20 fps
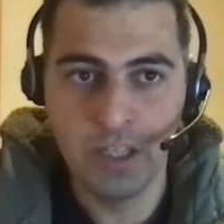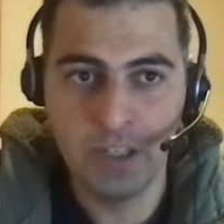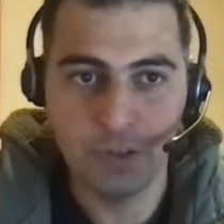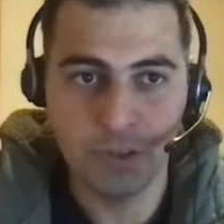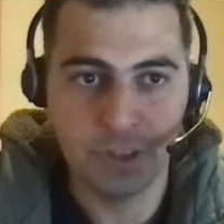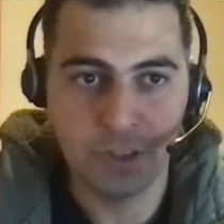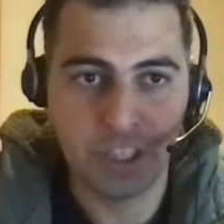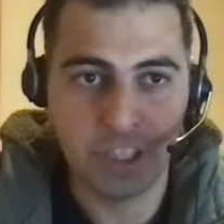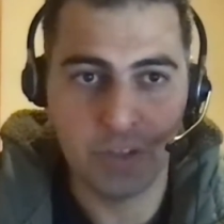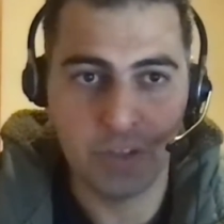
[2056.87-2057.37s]

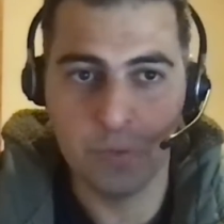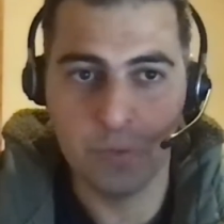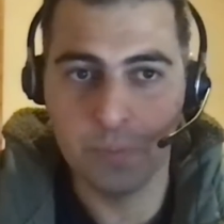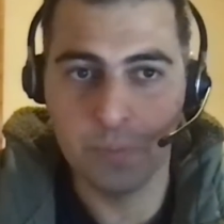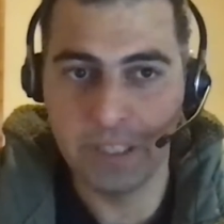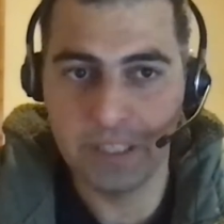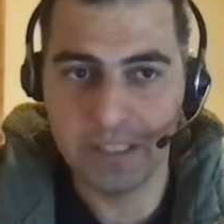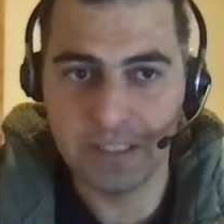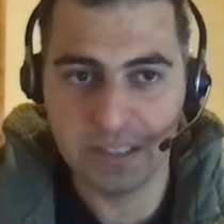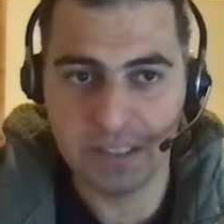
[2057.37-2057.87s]
You're trying to
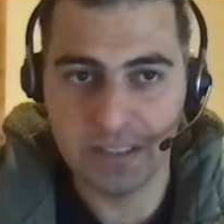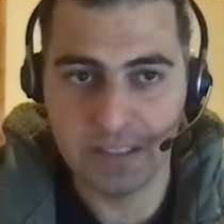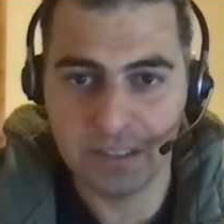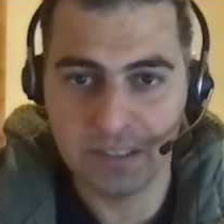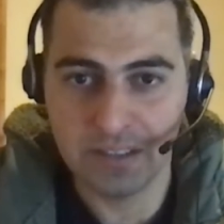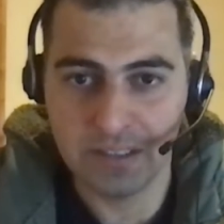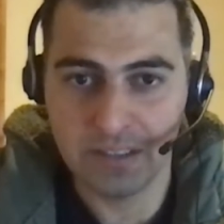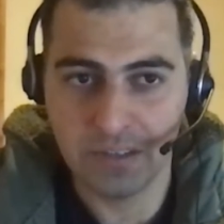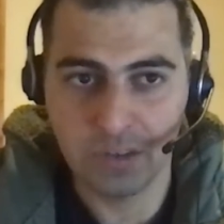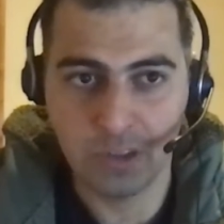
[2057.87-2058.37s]
break
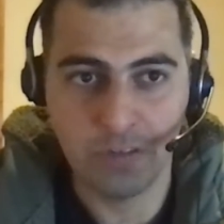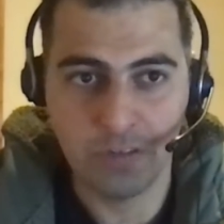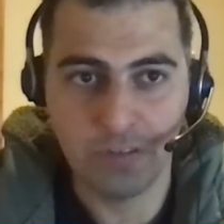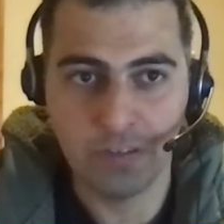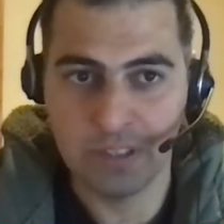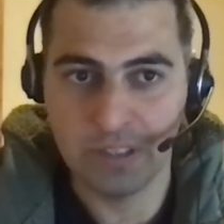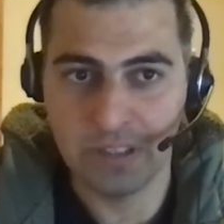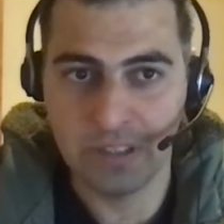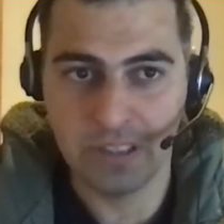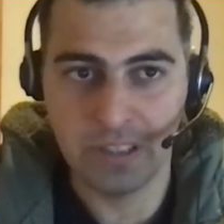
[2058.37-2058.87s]
the
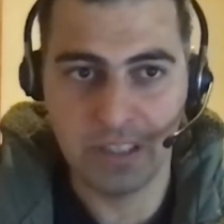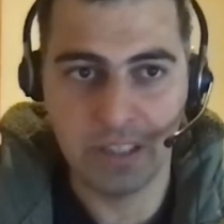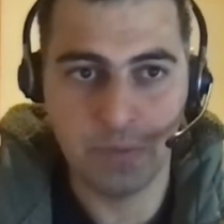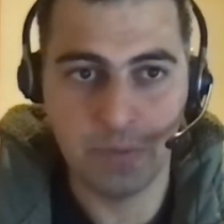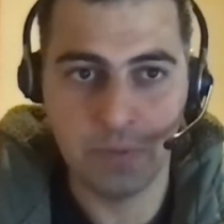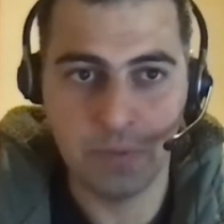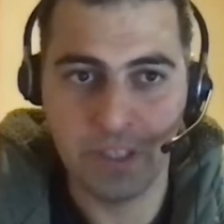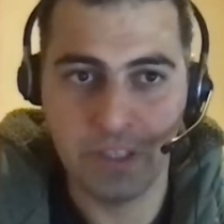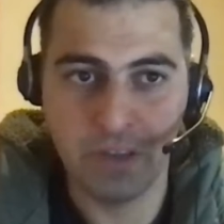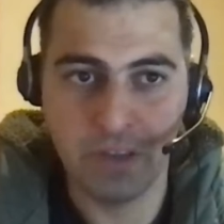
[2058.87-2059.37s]
software in a
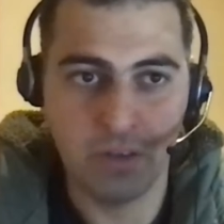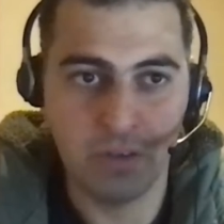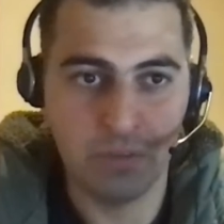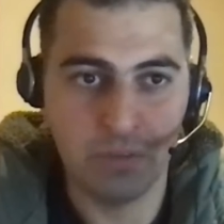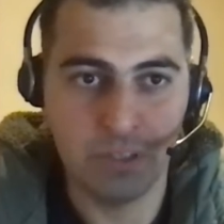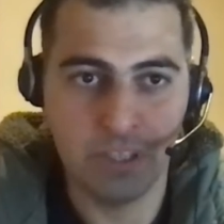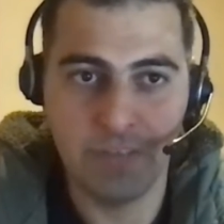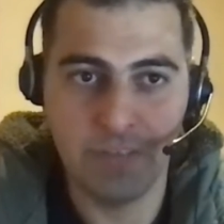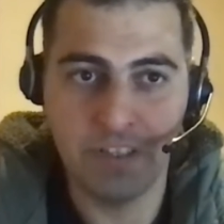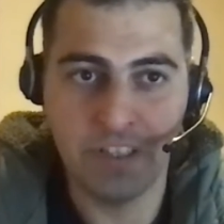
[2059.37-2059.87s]
way, or
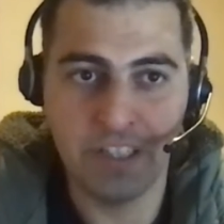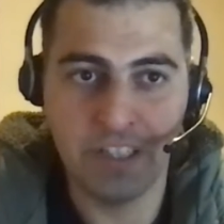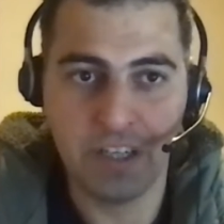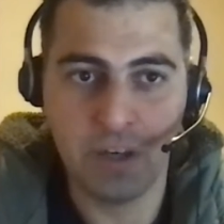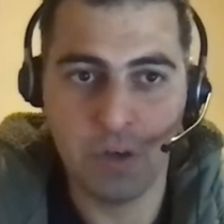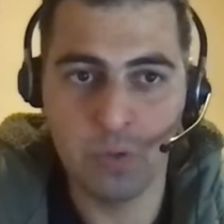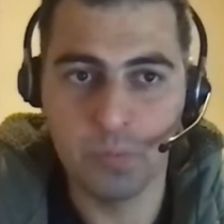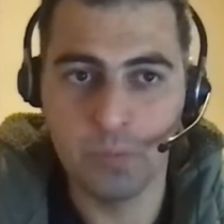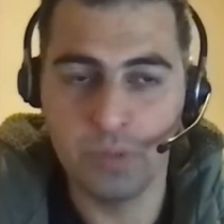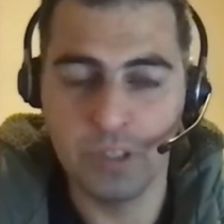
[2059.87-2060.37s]
giving it
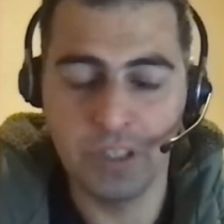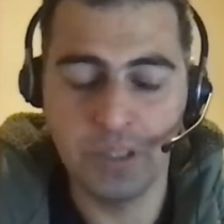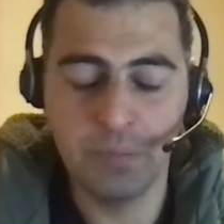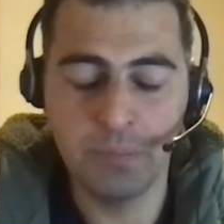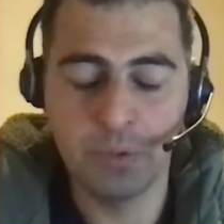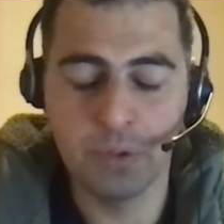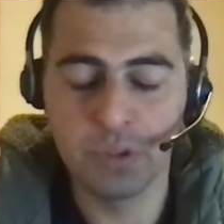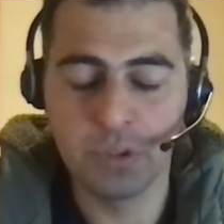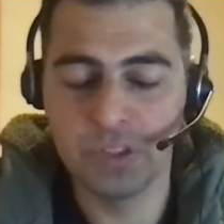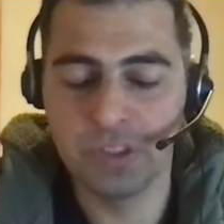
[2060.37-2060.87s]
out
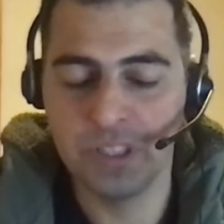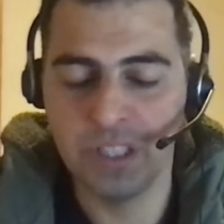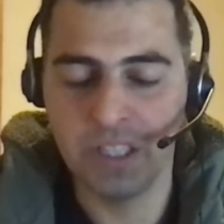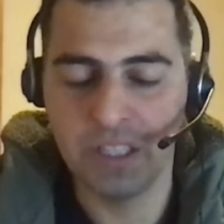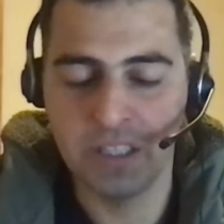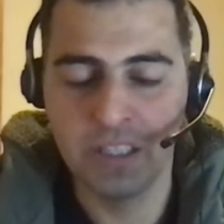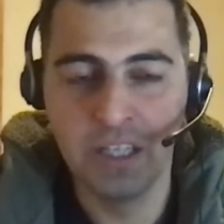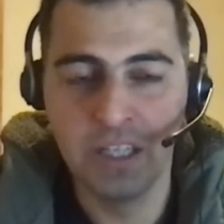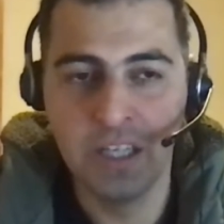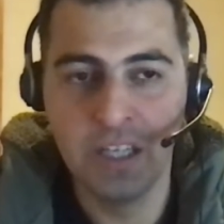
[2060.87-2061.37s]
inputs
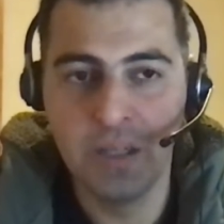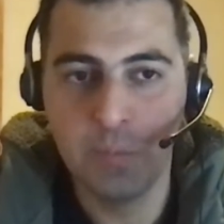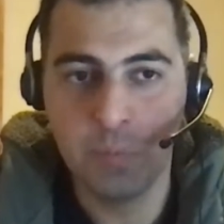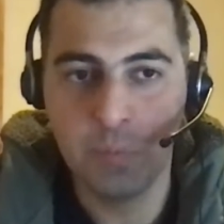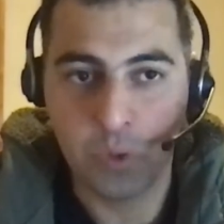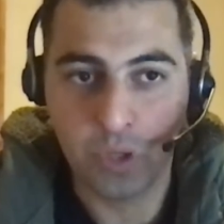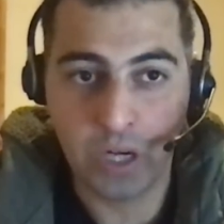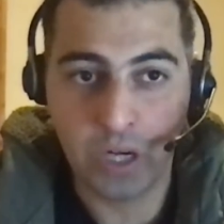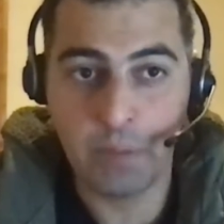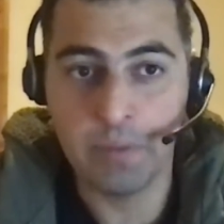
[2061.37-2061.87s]
that
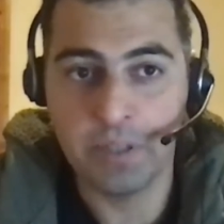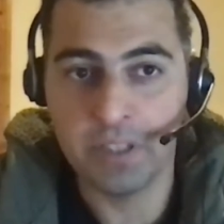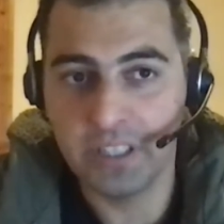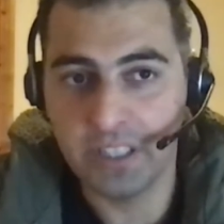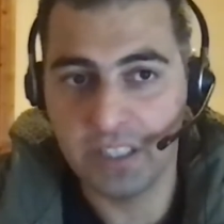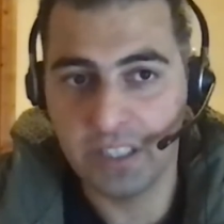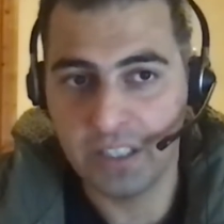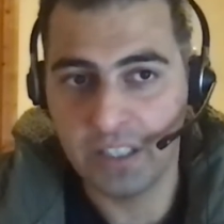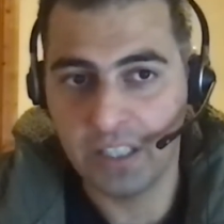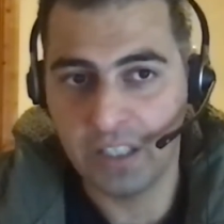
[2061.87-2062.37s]
programmer
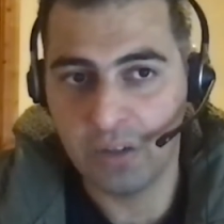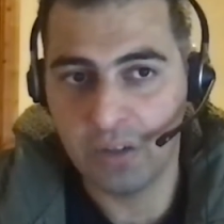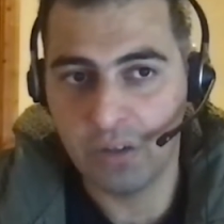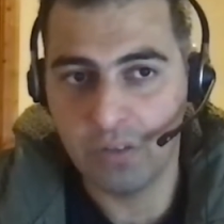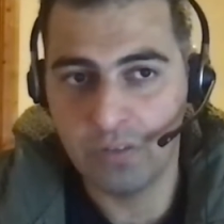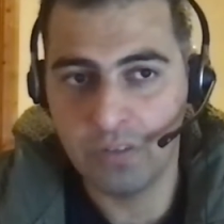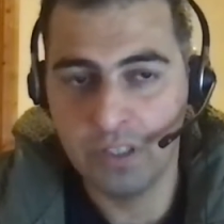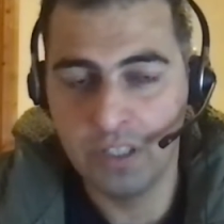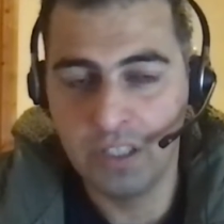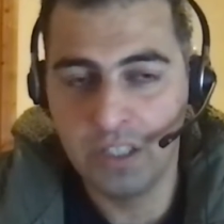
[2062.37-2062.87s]
didn't think
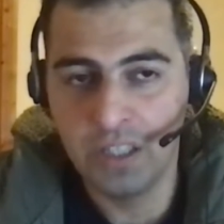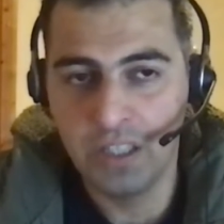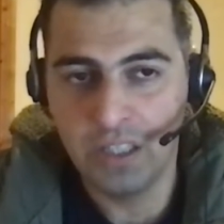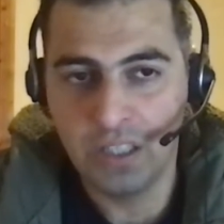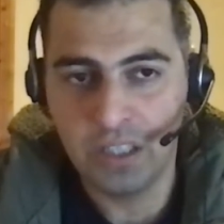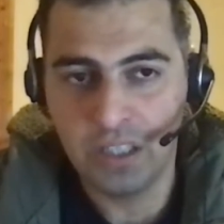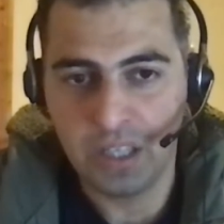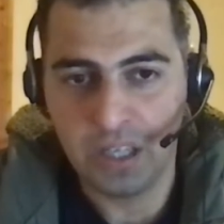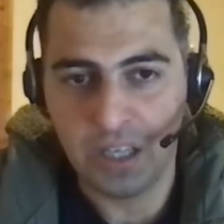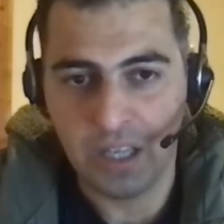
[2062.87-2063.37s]
of,
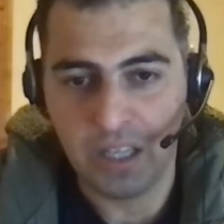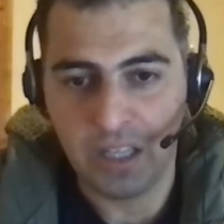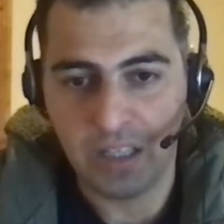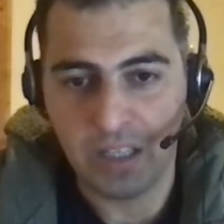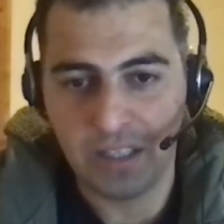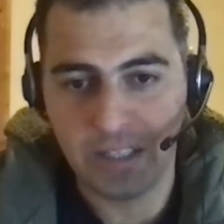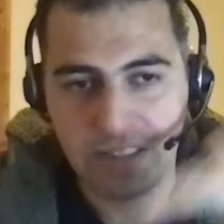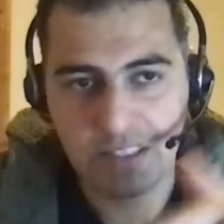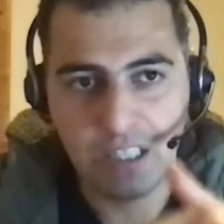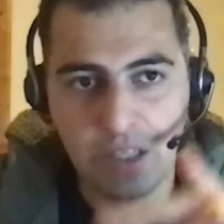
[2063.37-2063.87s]

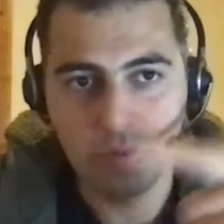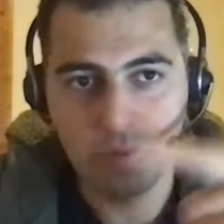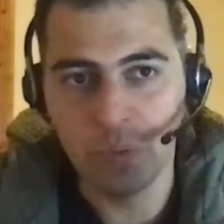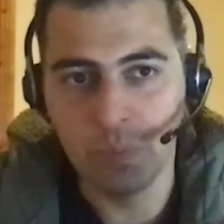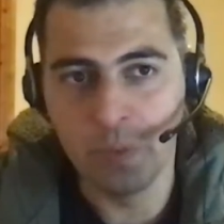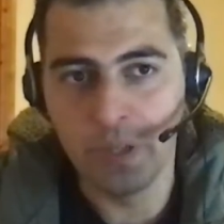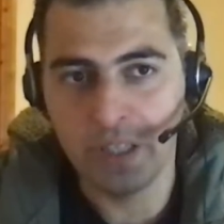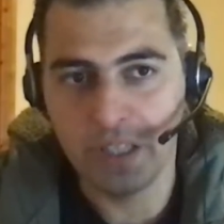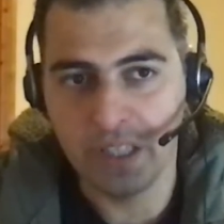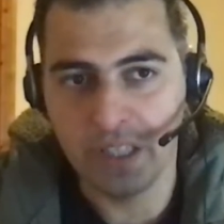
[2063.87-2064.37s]
and that's how you
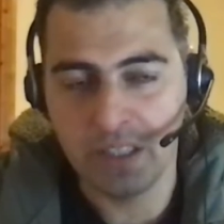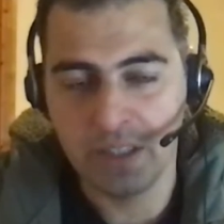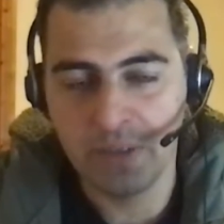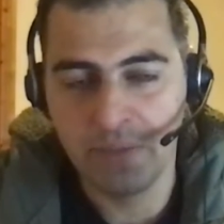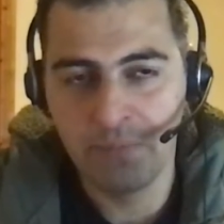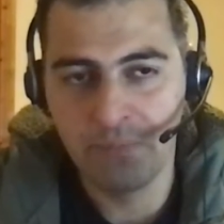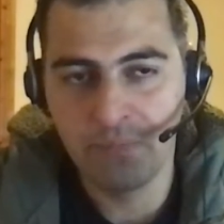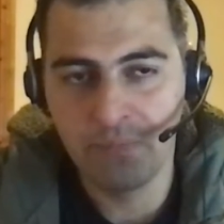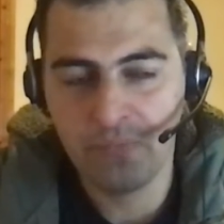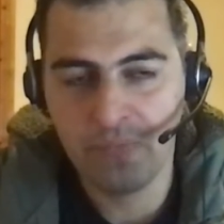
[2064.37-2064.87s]
break it.
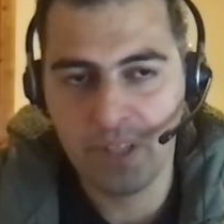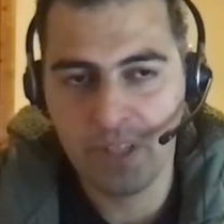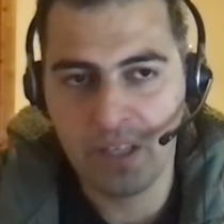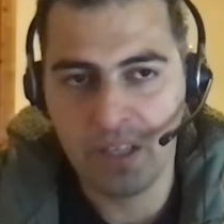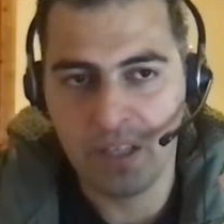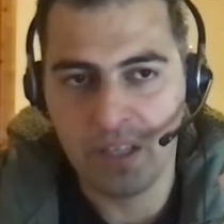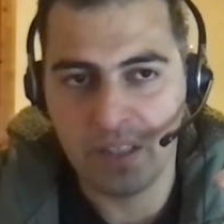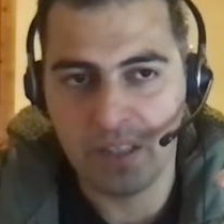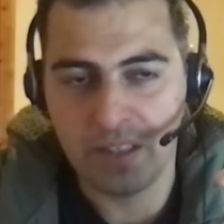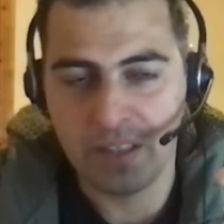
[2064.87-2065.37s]

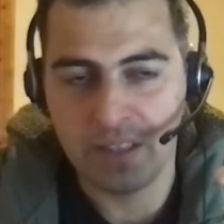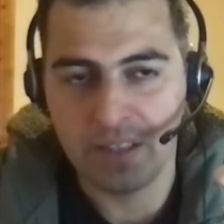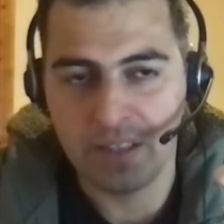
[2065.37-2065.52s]
And